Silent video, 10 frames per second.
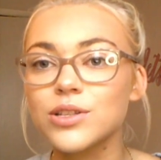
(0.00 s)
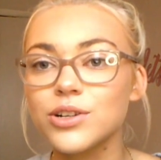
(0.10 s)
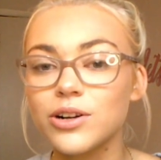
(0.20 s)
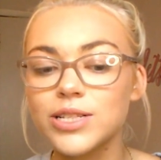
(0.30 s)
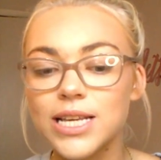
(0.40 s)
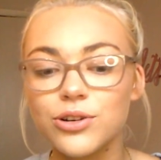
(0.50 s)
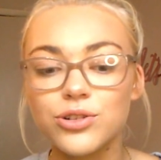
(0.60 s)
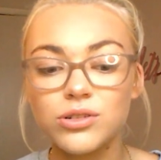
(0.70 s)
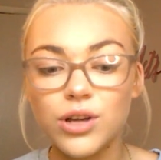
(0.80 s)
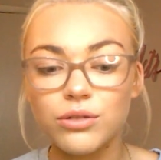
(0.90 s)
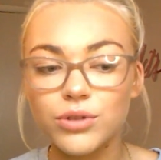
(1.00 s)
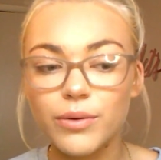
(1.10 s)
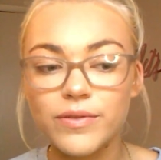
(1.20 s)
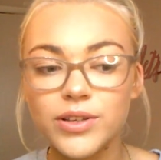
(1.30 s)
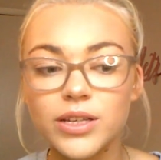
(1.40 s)
Like I said, I don't know
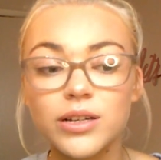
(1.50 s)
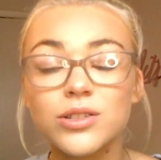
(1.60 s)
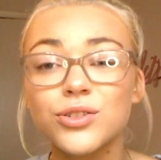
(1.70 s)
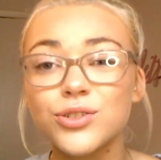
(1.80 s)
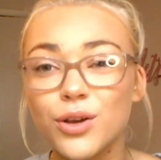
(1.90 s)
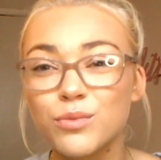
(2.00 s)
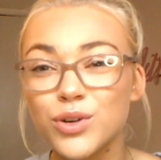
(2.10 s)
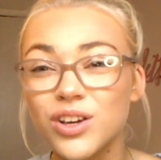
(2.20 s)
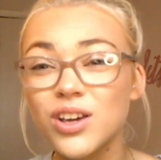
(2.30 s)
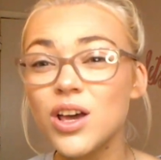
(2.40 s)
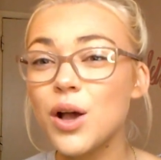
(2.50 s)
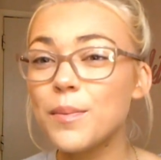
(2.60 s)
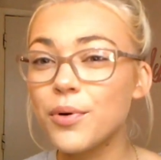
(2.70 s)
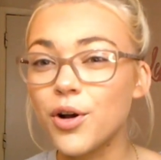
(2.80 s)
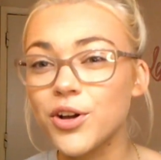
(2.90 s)
everything because I don't want to
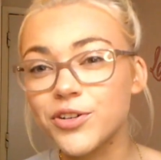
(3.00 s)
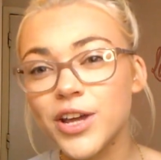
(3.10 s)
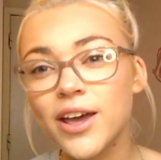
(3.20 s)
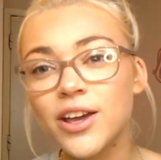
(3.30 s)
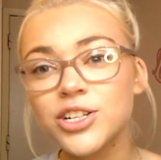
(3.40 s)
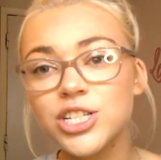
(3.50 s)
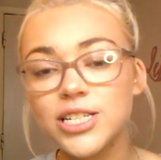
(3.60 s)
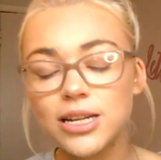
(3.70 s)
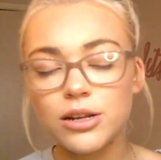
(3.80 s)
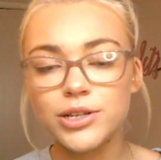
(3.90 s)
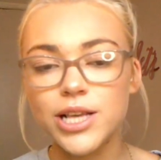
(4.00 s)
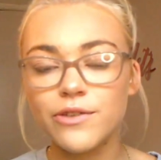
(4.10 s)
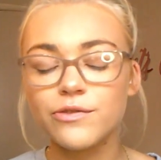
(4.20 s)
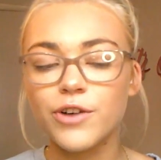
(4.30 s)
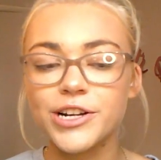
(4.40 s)
pry on her. She did lose her
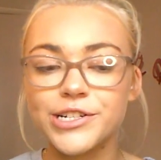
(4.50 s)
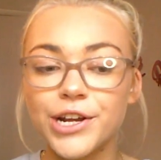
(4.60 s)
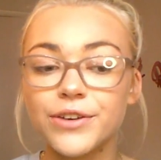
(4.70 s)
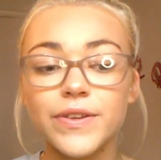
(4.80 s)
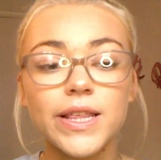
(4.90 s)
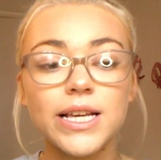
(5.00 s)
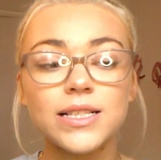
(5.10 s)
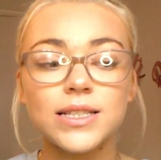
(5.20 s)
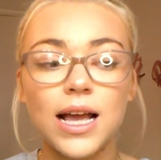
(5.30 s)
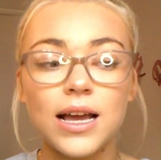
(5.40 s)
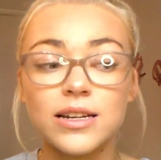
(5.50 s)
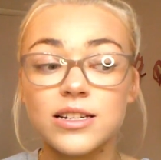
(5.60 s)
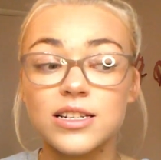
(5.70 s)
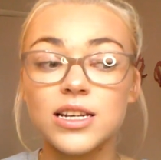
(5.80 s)
friend over this, and